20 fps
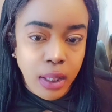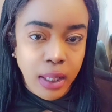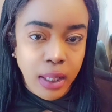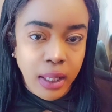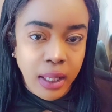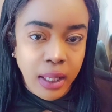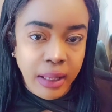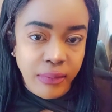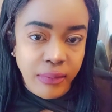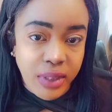
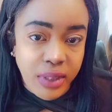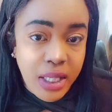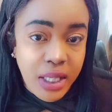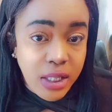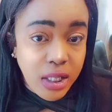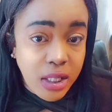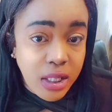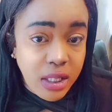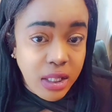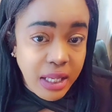if
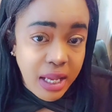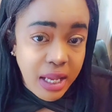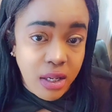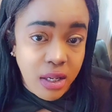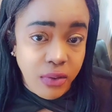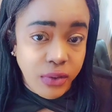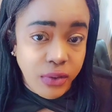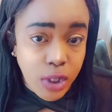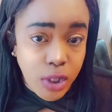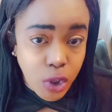this is the end
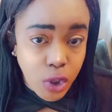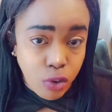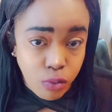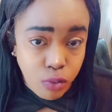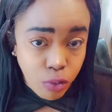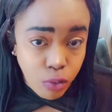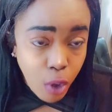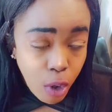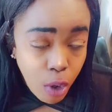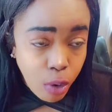of this
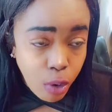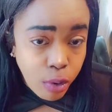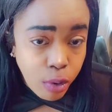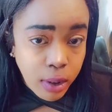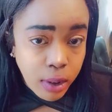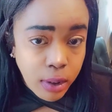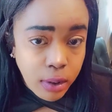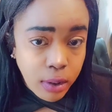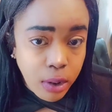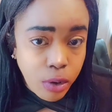
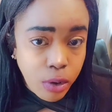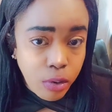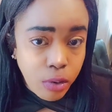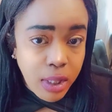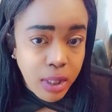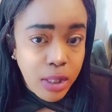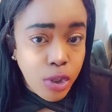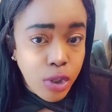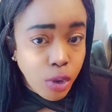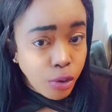road, then you
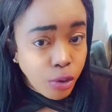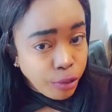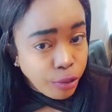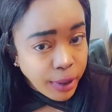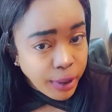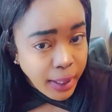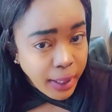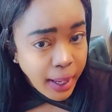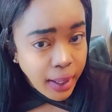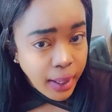need to
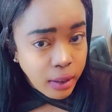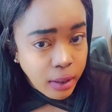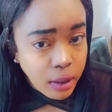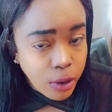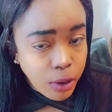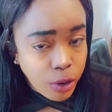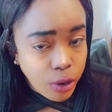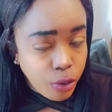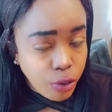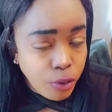create
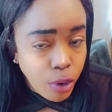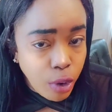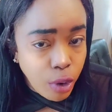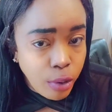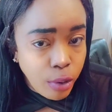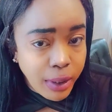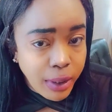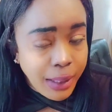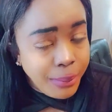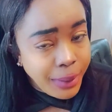a new
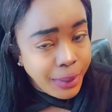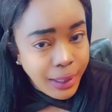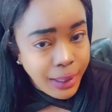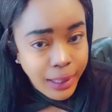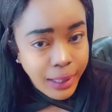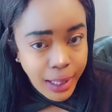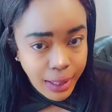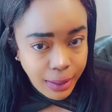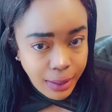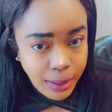road
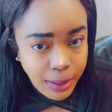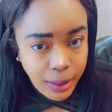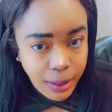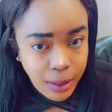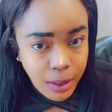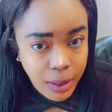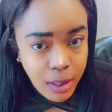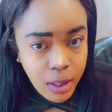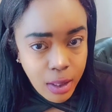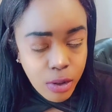immediately
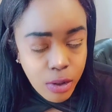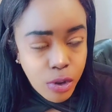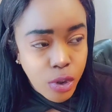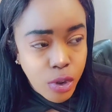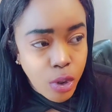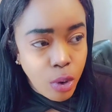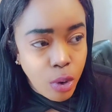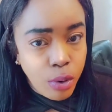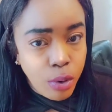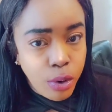
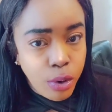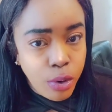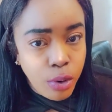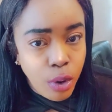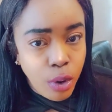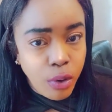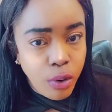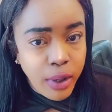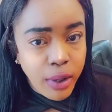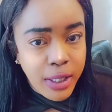so you
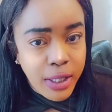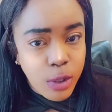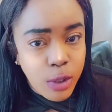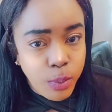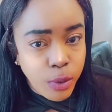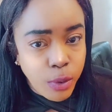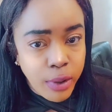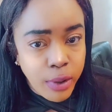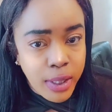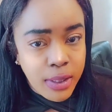don't
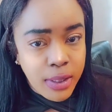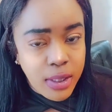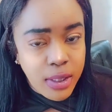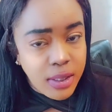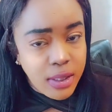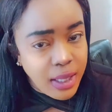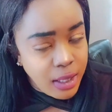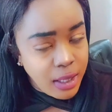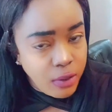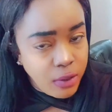experience
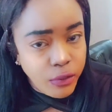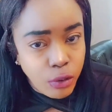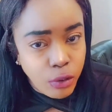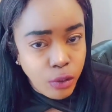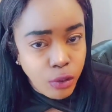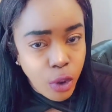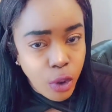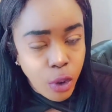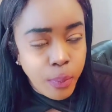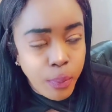the end of the
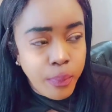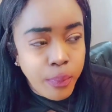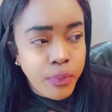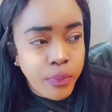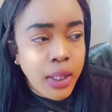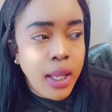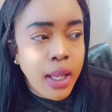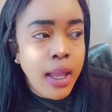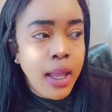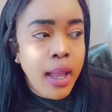road.
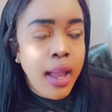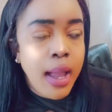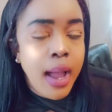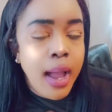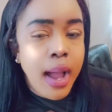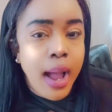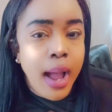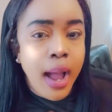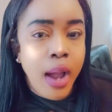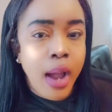
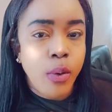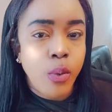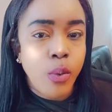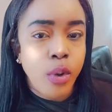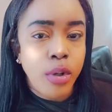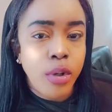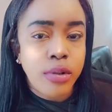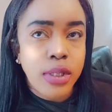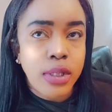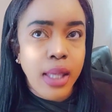I
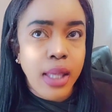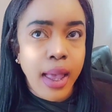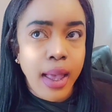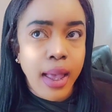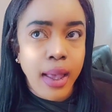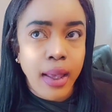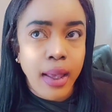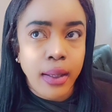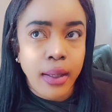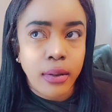worked
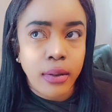at